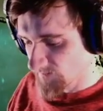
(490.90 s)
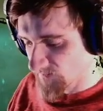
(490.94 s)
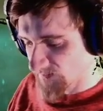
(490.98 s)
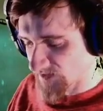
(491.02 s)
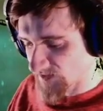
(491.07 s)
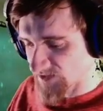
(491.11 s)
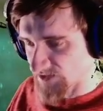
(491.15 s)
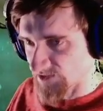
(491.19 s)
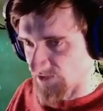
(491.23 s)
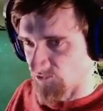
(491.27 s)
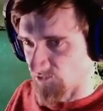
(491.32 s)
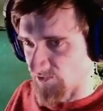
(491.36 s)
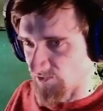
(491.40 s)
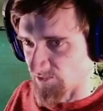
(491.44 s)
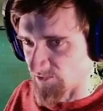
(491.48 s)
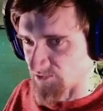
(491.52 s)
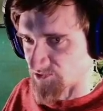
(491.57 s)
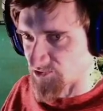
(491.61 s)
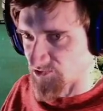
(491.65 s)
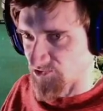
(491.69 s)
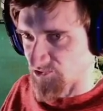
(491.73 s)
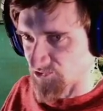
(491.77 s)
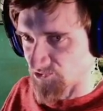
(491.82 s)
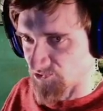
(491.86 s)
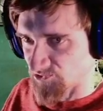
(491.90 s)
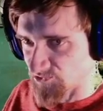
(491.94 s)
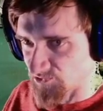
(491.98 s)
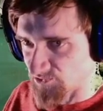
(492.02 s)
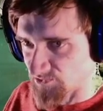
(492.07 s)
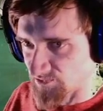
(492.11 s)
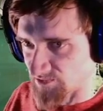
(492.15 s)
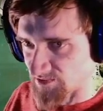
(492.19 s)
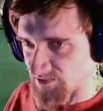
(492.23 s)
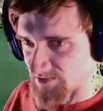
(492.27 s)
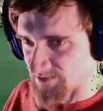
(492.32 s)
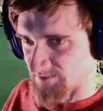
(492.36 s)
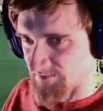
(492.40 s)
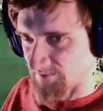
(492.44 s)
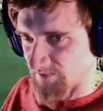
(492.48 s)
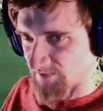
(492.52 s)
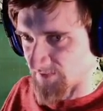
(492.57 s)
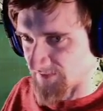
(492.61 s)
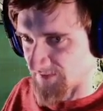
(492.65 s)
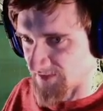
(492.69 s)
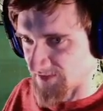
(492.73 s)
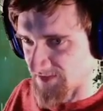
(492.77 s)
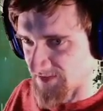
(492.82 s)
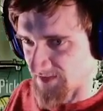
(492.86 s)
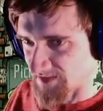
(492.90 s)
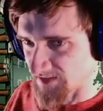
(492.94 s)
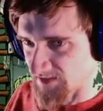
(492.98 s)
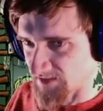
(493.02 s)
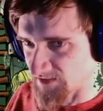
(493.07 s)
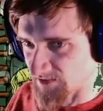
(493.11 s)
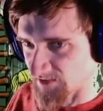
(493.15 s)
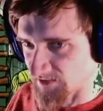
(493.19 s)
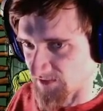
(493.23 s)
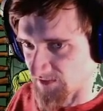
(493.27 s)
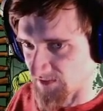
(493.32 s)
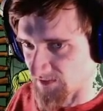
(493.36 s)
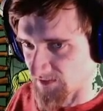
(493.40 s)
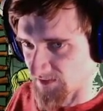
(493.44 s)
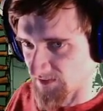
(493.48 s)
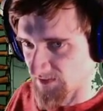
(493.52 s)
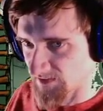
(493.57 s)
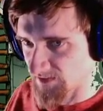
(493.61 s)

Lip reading: So what I'll do is put this here.